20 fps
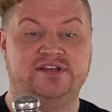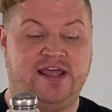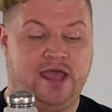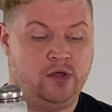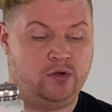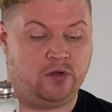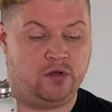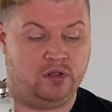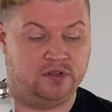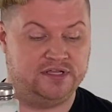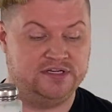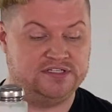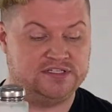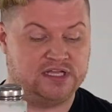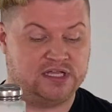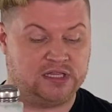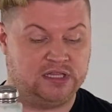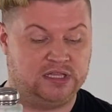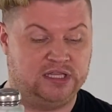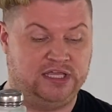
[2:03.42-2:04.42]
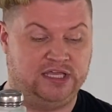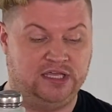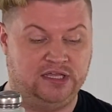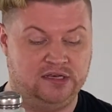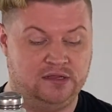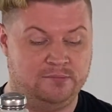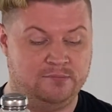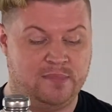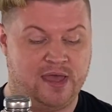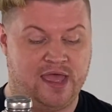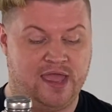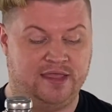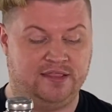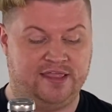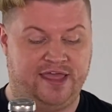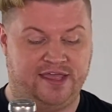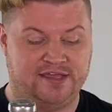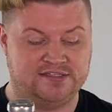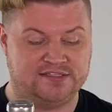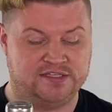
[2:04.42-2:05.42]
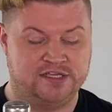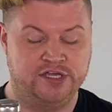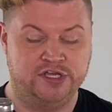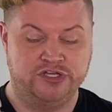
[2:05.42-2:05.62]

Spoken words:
alcohol in to clean my lace.